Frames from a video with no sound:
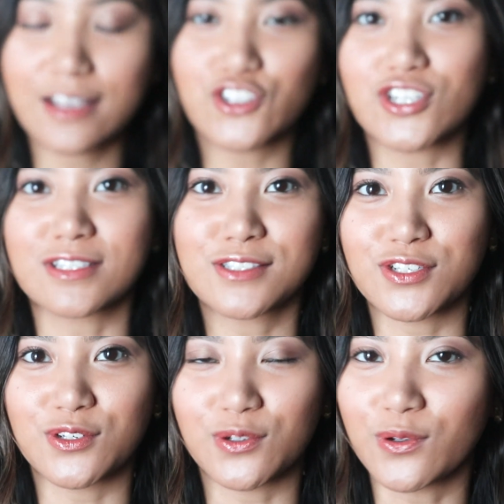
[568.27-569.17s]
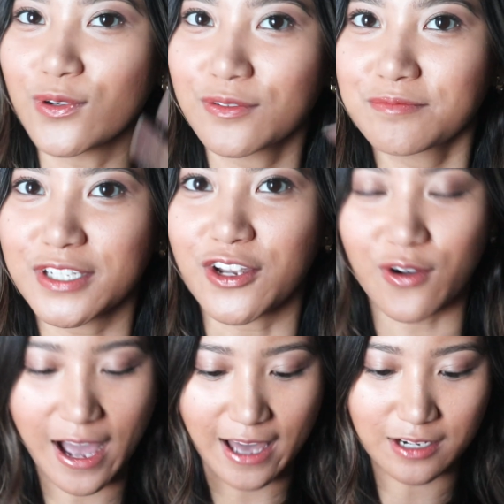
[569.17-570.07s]
just to, you
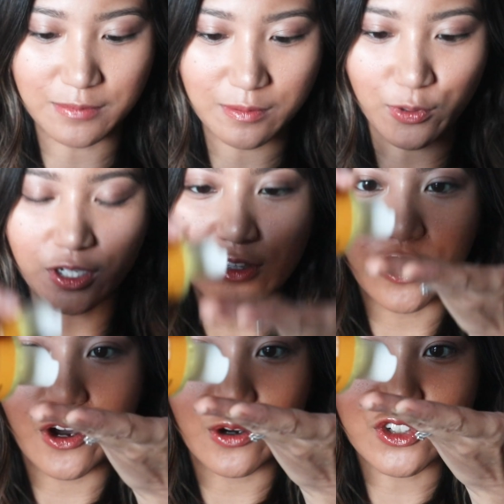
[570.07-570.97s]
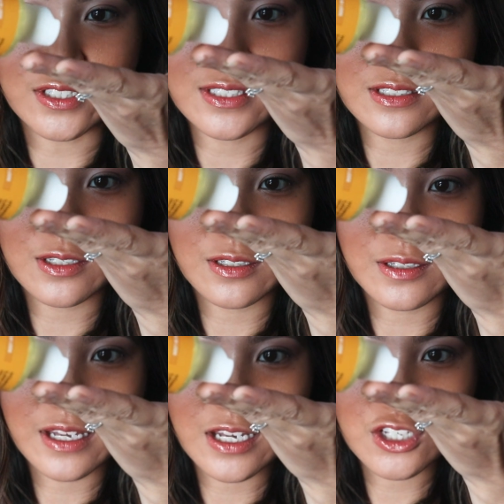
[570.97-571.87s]
know, add a bit more glow, just
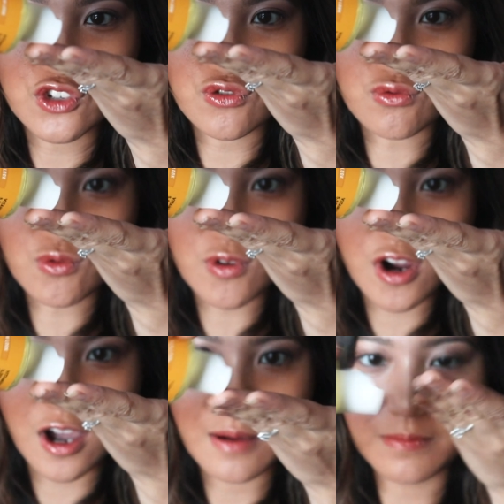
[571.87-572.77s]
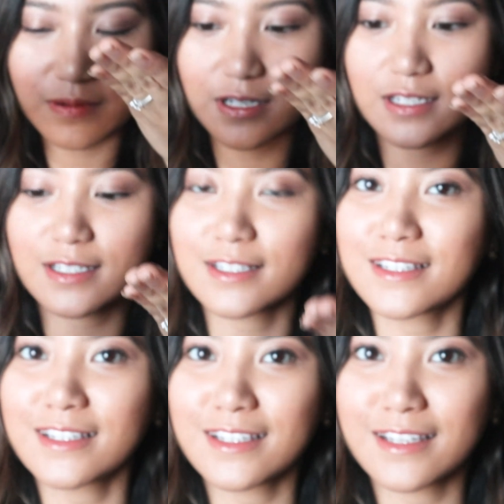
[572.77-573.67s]
a drop.
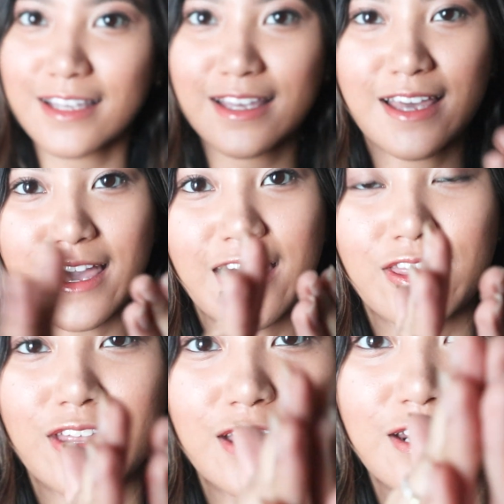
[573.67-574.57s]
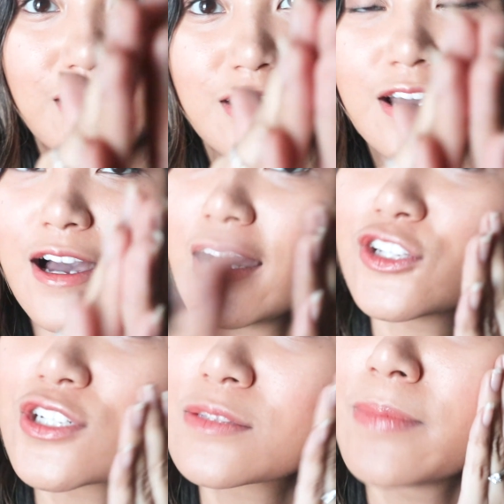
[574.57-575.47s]
And then I
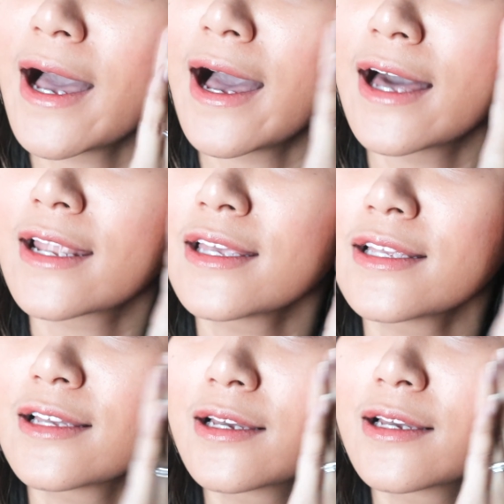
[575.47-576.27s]
just pat it